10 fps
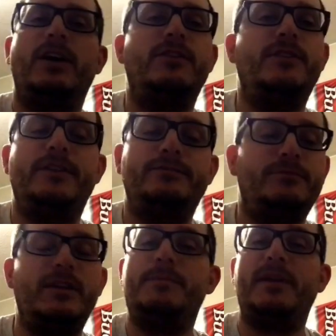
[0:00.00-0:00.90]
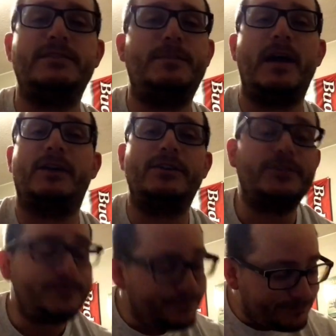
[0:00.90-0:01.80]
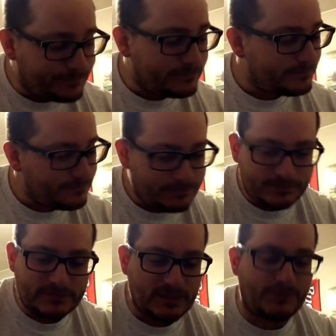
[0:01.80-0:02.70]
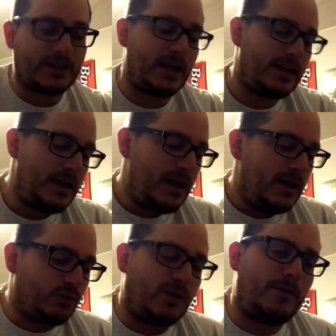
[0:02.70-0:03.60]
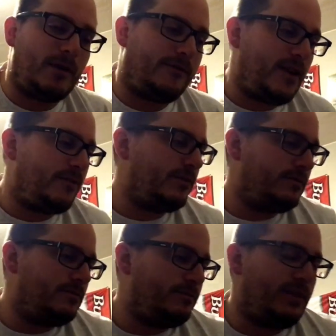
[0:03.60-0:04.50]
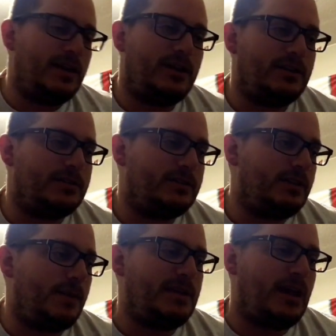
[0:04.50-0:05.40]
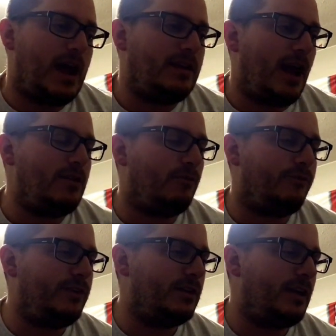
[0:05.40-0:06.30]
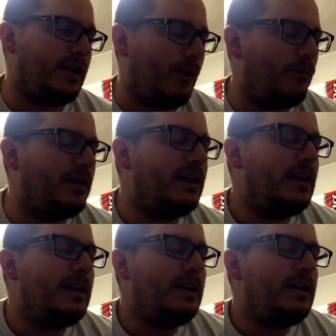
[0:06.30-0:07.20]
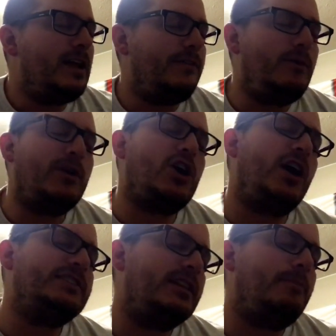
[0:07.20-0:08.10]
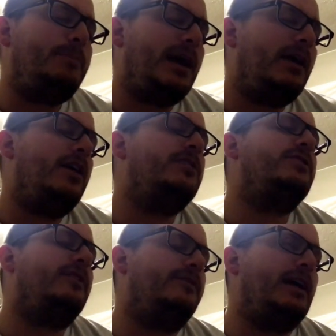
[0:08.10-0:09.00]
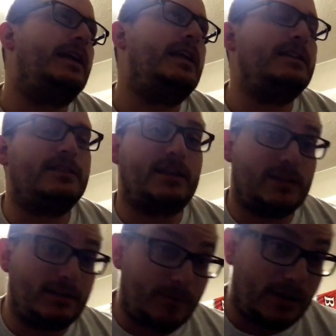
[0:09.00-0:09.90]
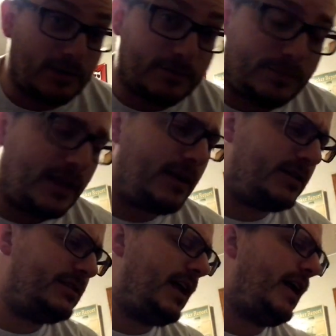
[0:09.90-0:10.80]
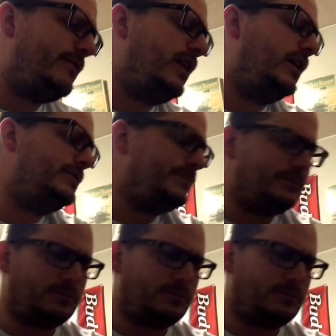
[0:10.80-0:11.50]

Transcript: other than when he plays the Packers. Love the guy. He's one of my favorite players. I mean, I don't feel... If he would have gone to the Bears or the Vikings, like some of my other players they have done,